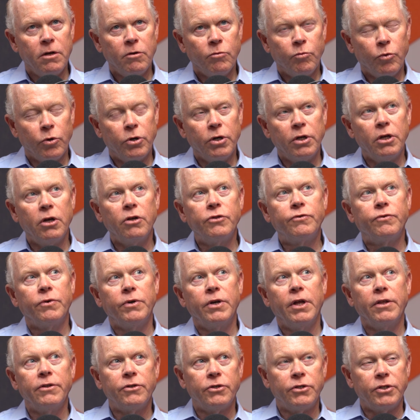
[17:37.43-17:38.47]
we're going to go through
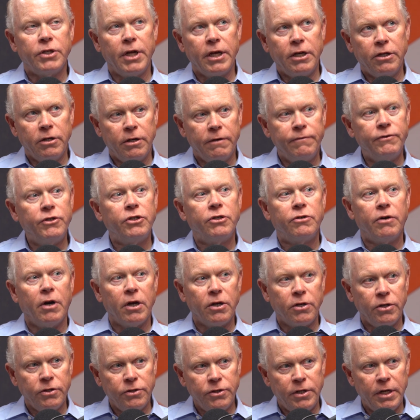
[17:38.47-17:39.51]
another cycle of
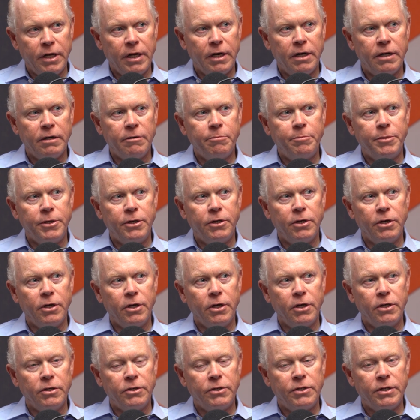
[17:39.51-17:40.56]
struggles there,
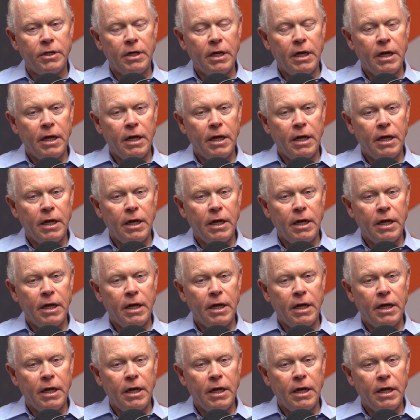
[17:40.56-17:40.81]
because